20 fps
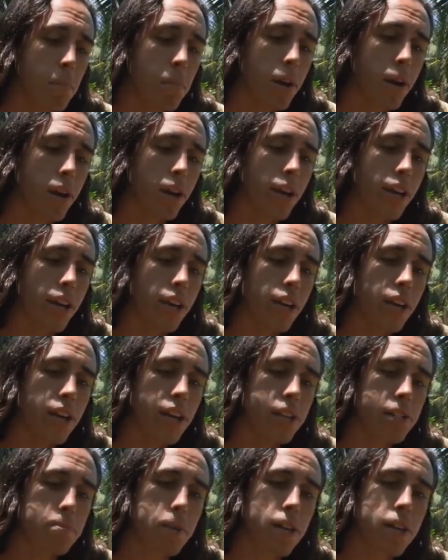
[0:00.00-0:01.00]
But it
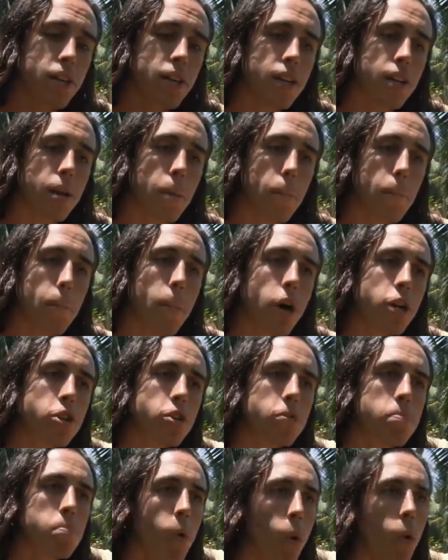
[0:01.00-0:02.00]
has been
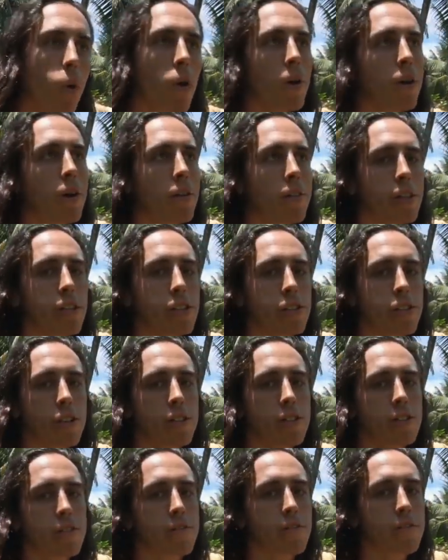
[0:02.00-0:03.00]
much more than
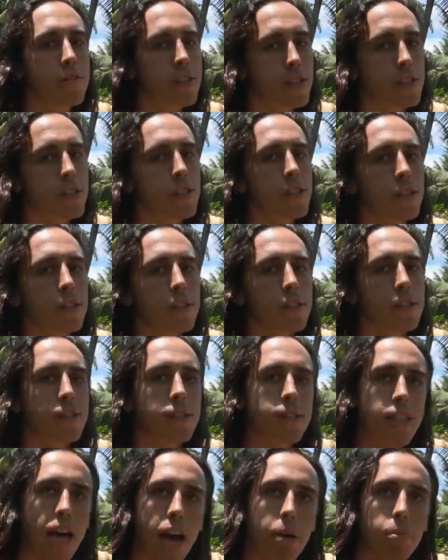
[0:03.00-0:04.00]
just physical
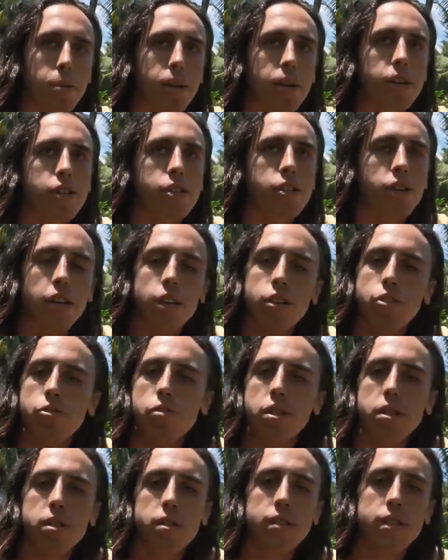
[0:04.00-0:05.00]
damage,
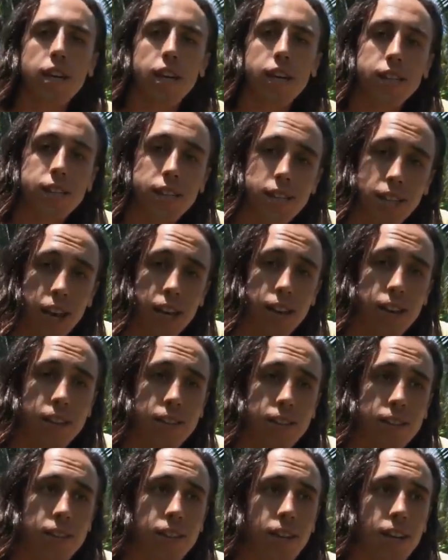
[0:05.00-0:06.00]
injuries, and
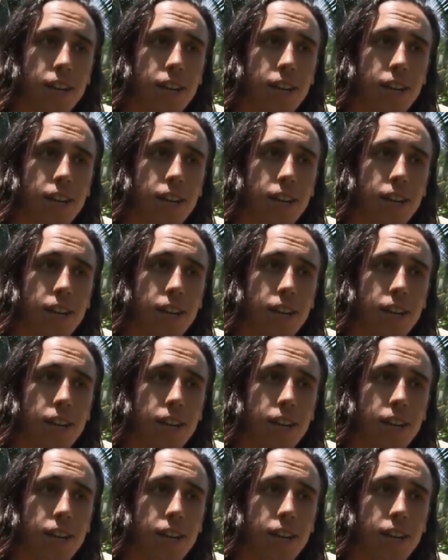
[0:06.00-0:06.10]
deaths